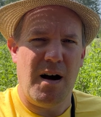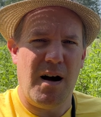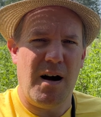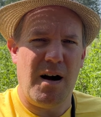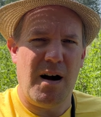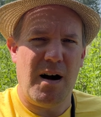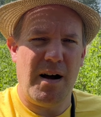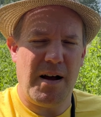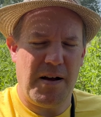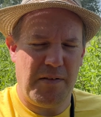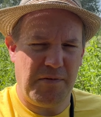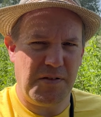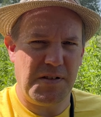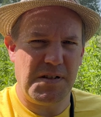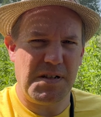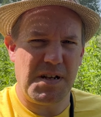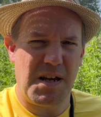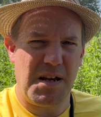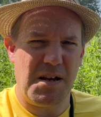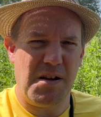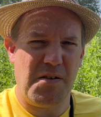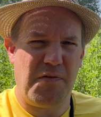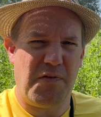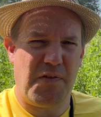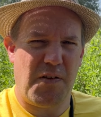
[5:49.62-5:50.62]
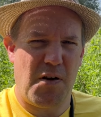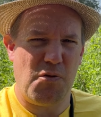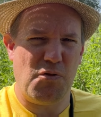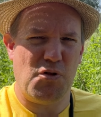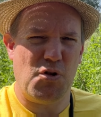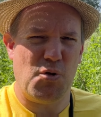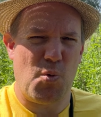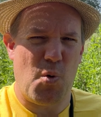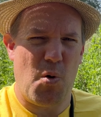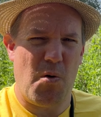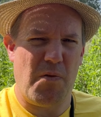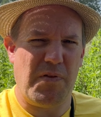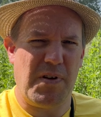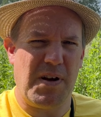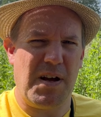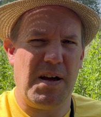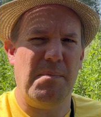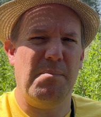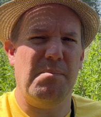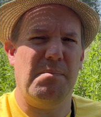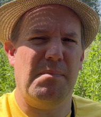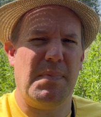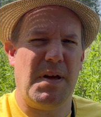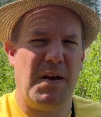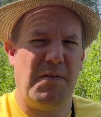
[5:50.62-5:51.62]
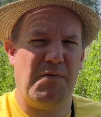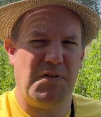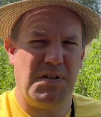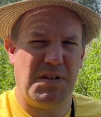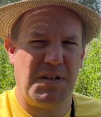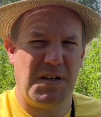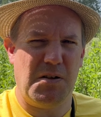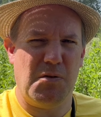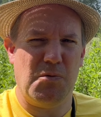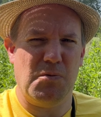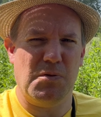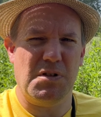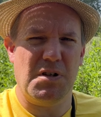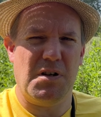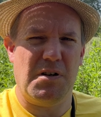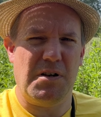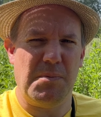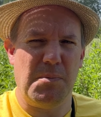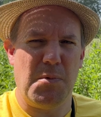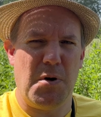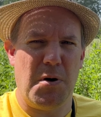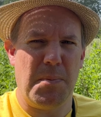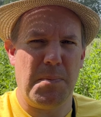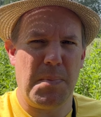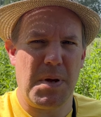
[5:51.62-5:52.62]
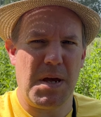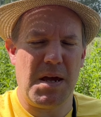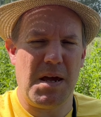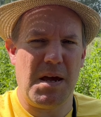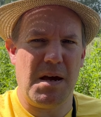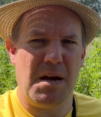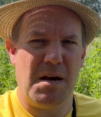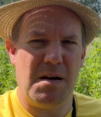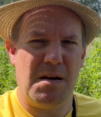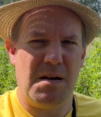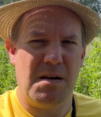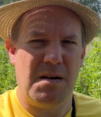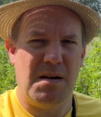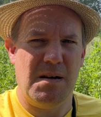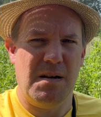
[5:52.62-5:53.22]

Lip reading: I have to take a photo of it every single time I'm here.